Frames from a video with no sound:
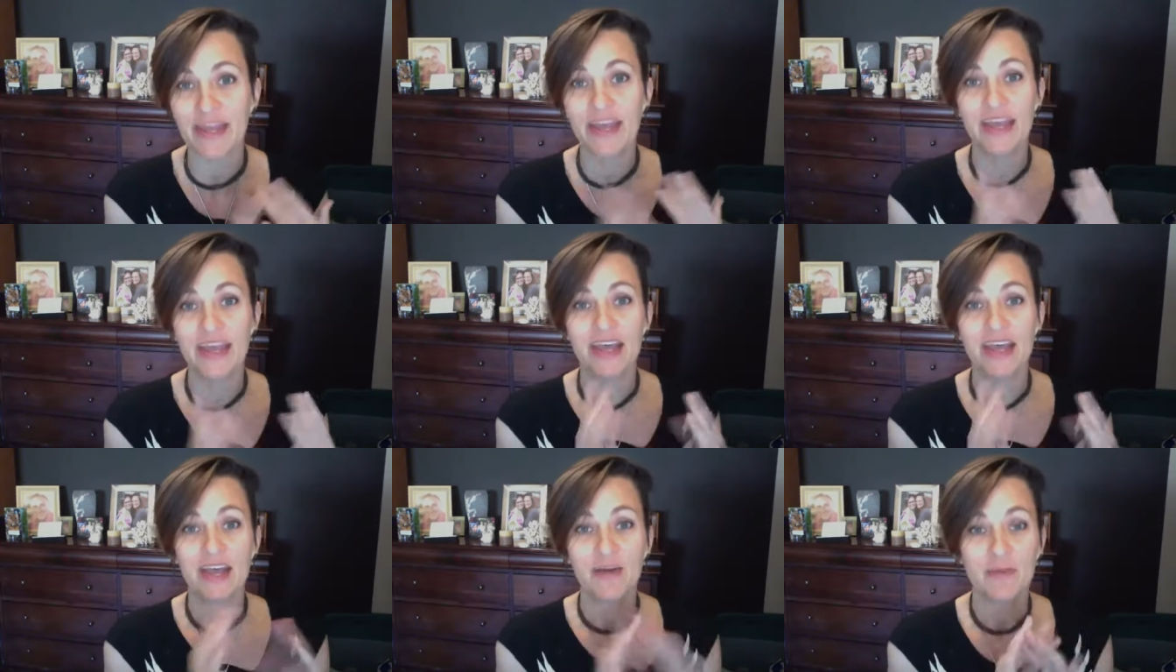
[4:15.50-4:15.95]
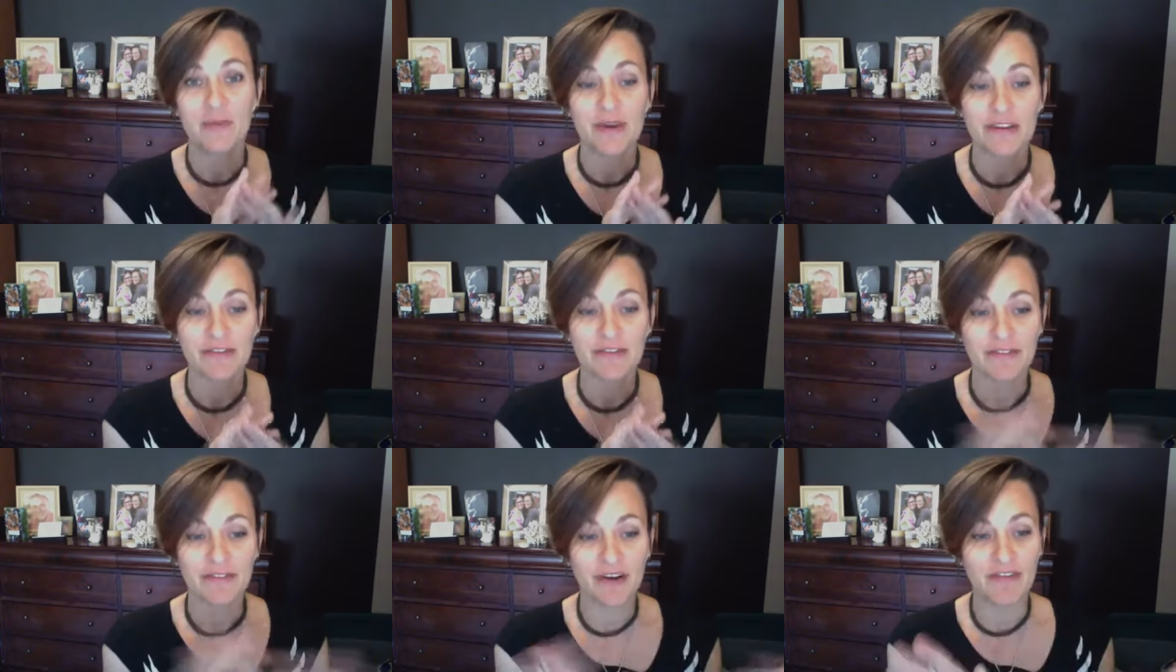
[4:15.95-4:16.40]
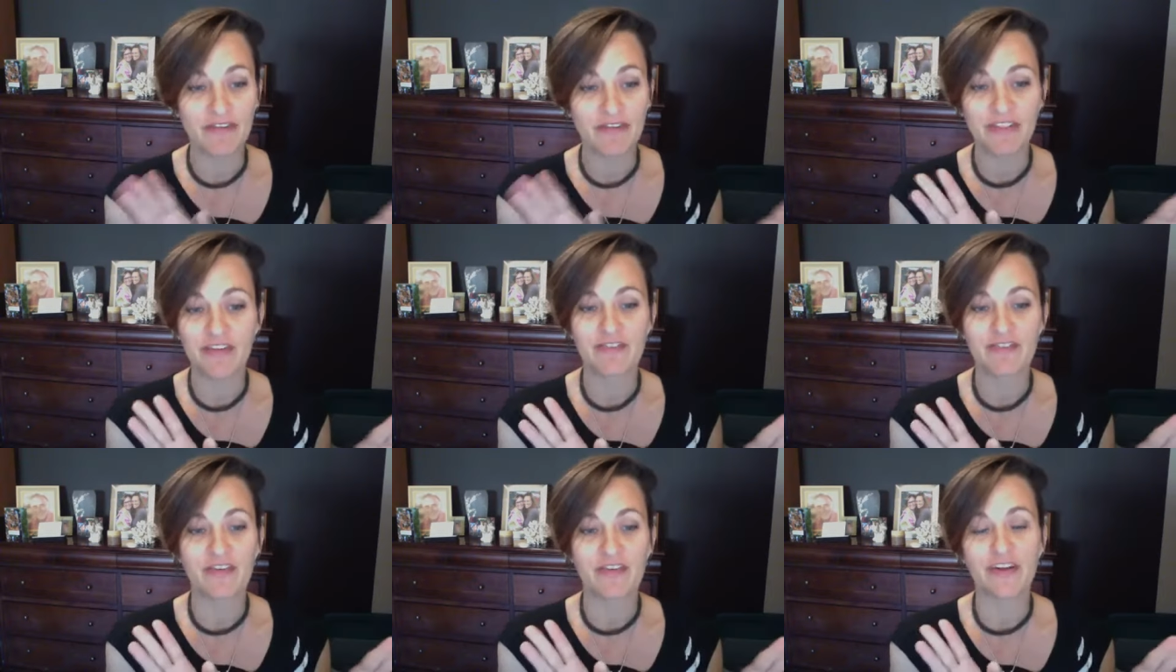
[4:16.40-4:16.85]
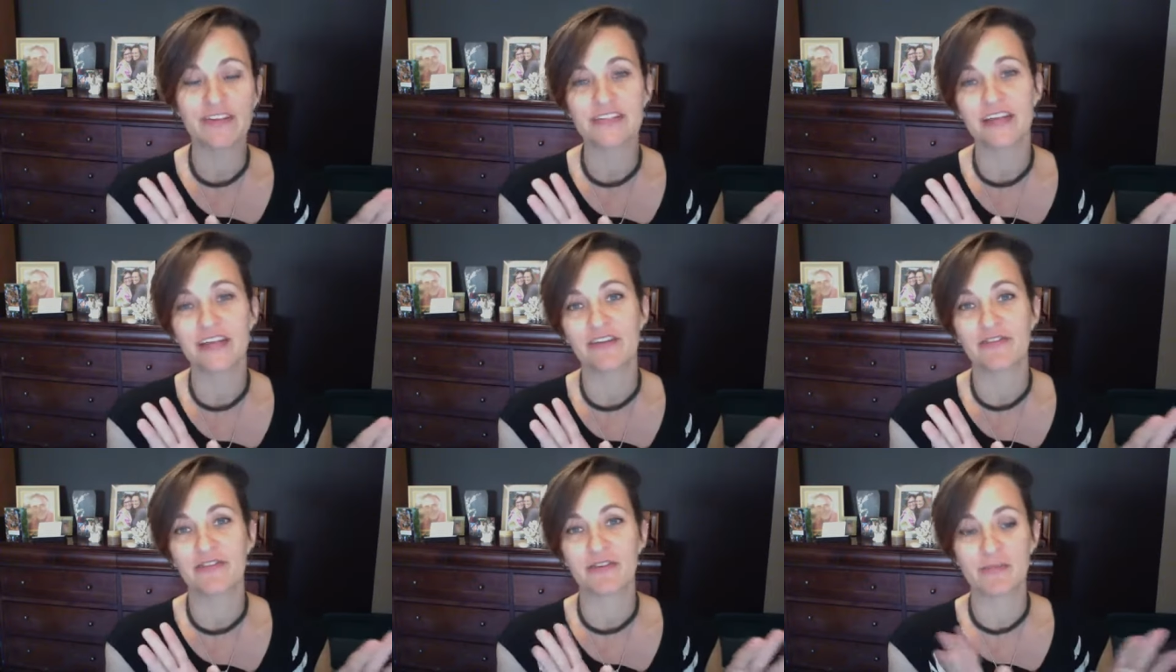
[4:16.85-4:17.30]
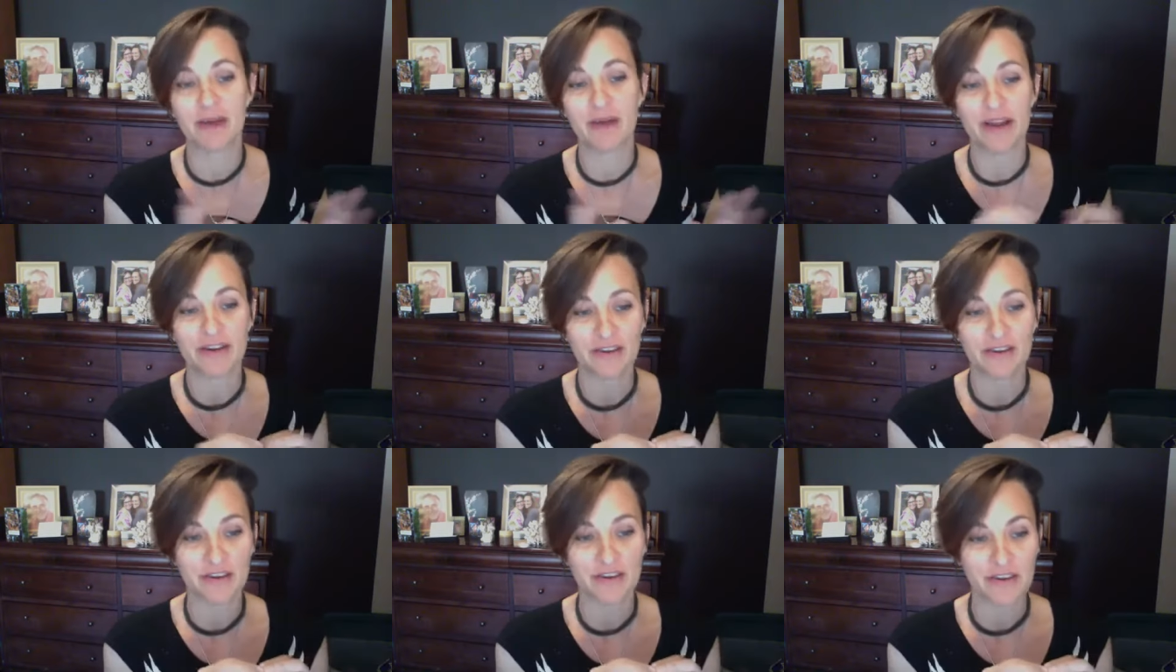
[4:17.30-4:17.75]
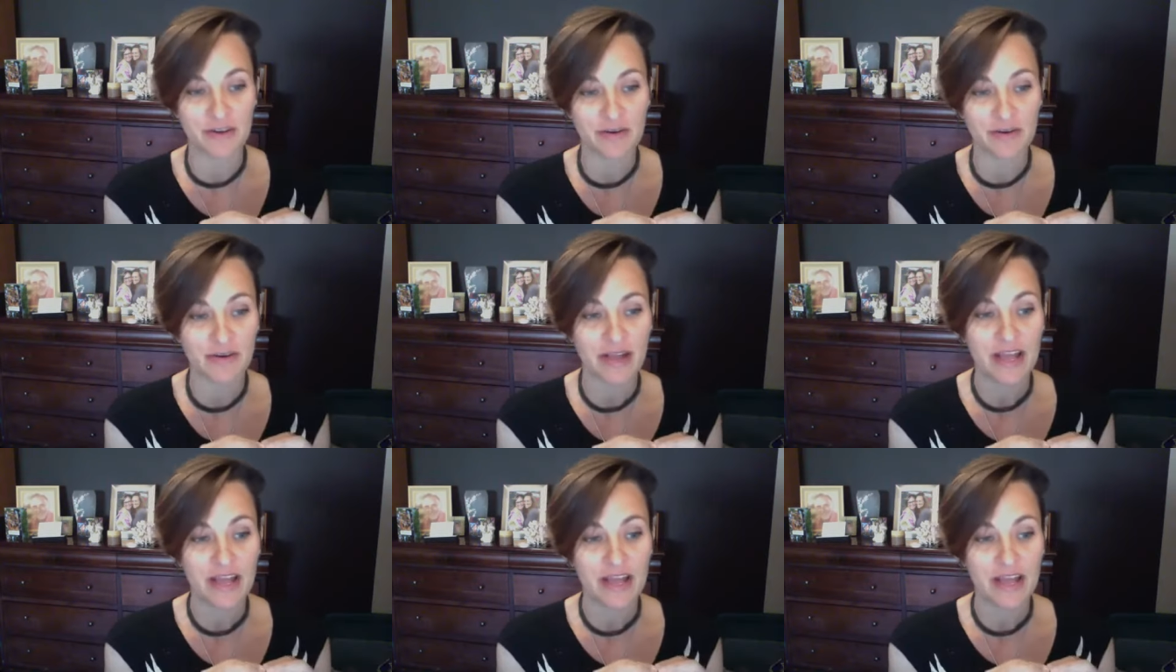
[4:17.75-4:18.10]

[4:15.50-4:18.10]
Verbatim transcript: When everything falls out from under you